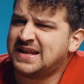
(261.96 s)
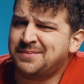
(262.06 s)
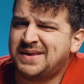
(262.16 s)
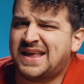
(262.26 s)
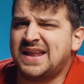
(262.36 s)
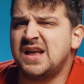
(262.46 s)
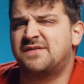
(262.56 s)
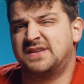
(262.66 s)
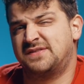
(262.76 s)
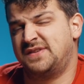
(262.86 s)
In the beginning
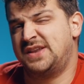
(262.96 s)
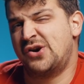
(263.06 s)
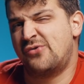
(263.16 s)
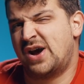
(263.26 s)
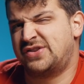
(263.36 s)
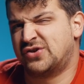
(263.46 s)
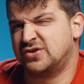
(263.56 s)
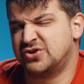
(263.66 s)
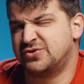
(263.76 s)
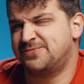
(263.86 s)
of this video I
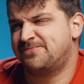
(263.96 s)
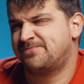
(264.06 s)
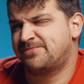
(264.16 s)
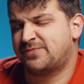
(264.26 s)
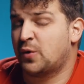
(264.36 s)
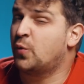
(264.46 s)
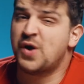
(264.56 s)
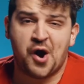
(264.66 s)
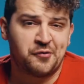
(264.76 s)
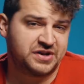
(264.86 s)
told you
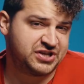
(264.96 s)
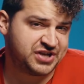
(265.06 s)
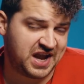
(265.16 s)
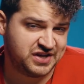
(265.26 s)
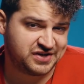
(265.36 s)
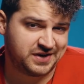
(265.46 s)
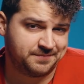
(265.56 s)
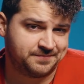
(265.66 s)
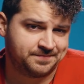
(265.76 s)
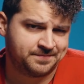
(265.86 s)
we aren't changing.
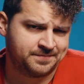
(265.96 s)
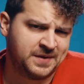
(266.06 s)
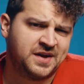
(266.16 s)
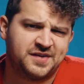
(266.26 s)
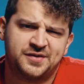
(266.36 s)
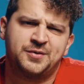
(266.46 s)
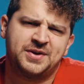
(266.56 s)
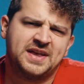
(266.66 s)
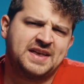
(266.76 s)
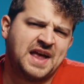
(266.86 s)
So you
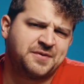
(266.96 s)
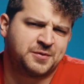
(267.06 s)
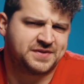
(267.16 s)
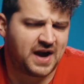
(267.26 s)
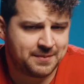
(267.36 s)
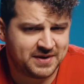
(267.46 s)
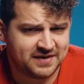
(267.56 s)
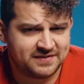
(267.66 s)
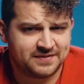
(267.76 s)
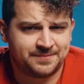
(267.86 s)
can guess what time it
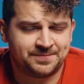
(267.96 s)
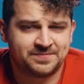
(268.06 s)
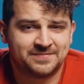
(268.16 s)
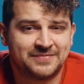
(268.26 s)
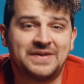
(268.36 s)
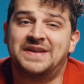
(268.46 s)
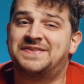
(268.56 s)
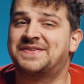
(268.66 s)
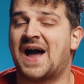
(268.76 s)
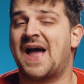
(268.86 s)
is.
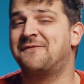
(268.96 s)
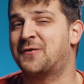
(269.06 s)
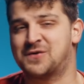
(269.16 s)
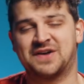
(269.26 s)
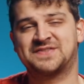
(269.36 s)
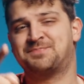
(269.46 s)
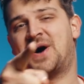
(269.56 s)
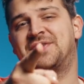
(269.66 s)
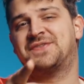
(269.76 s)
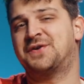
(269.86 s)
It's time for our
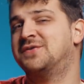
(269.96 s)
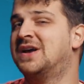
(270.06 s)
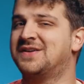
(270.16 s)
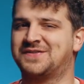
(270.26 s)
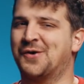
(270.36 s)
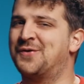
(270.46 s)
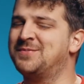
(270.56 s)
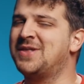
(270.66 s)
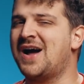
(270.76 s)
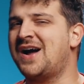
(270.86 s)
sponsor
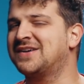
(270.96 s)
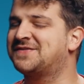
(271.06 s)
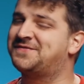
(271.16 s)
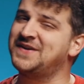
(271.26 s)
Storyblocks